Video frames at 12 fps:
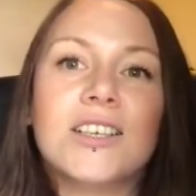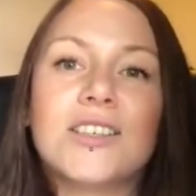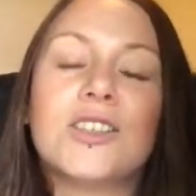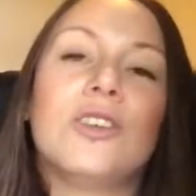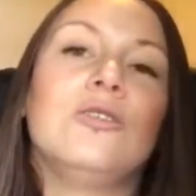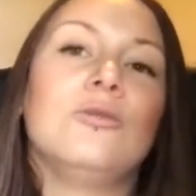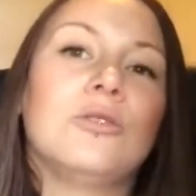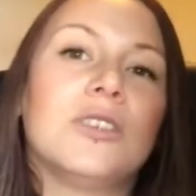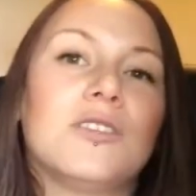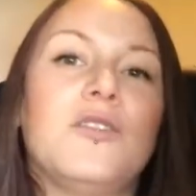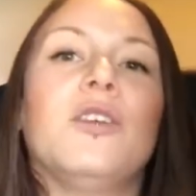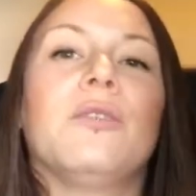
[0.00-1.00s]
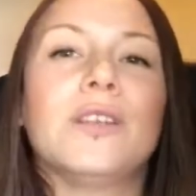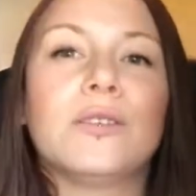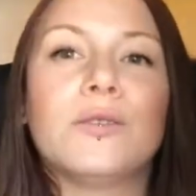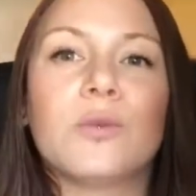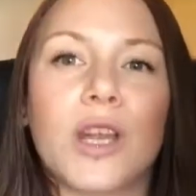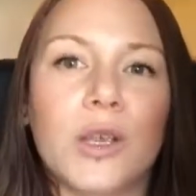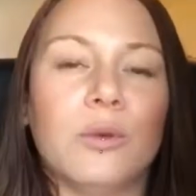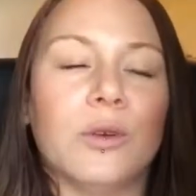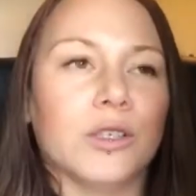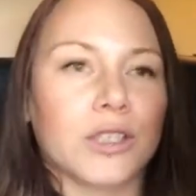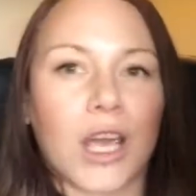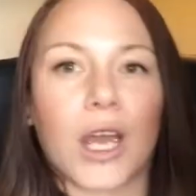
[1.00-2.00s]
So there's a few reasons why you
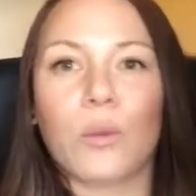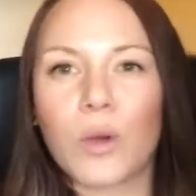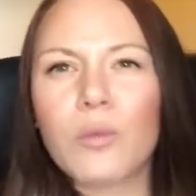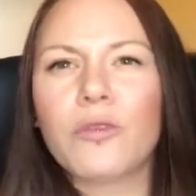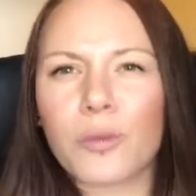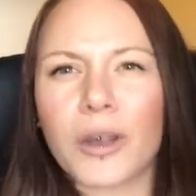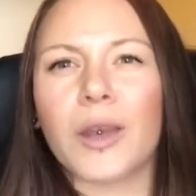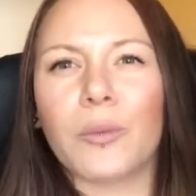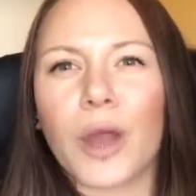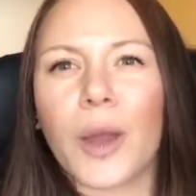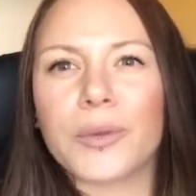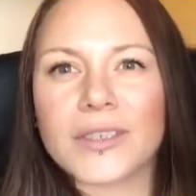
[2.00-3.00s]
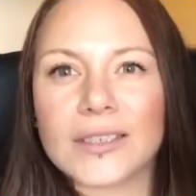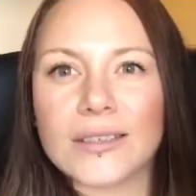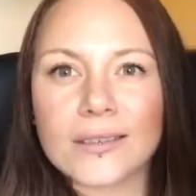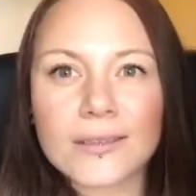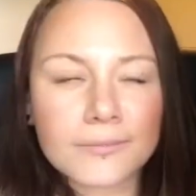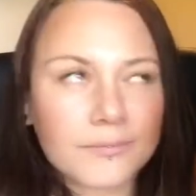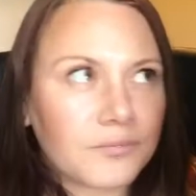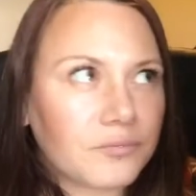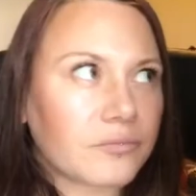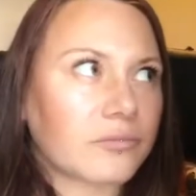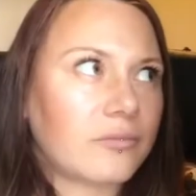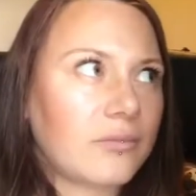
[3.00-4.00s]
would. One, for breeding purposes.
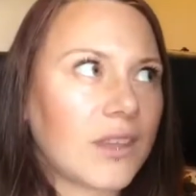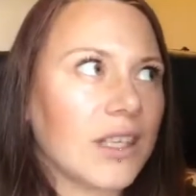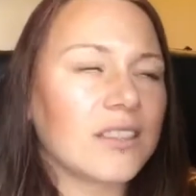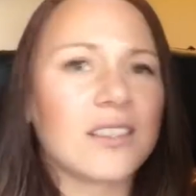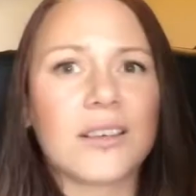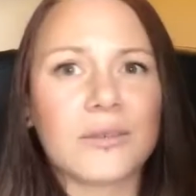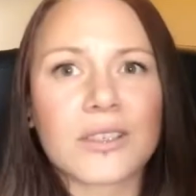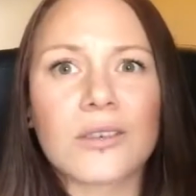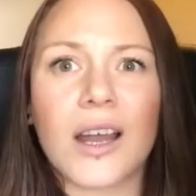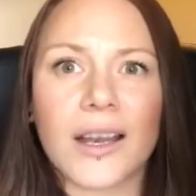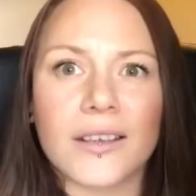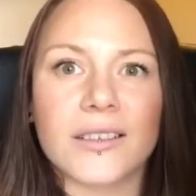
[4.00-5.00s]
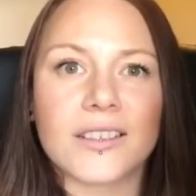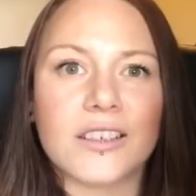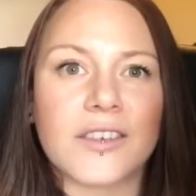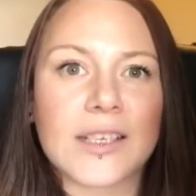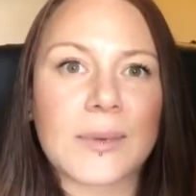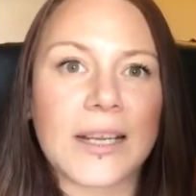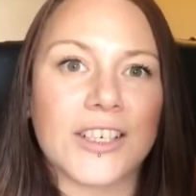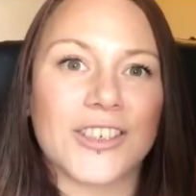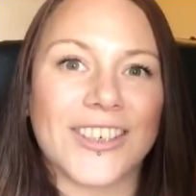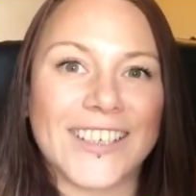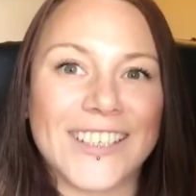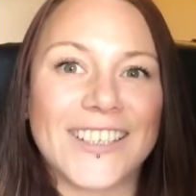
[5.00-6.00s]
So that one's kind of
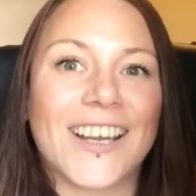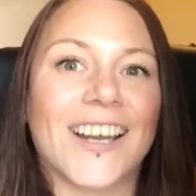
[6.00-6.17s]
self-explanatory.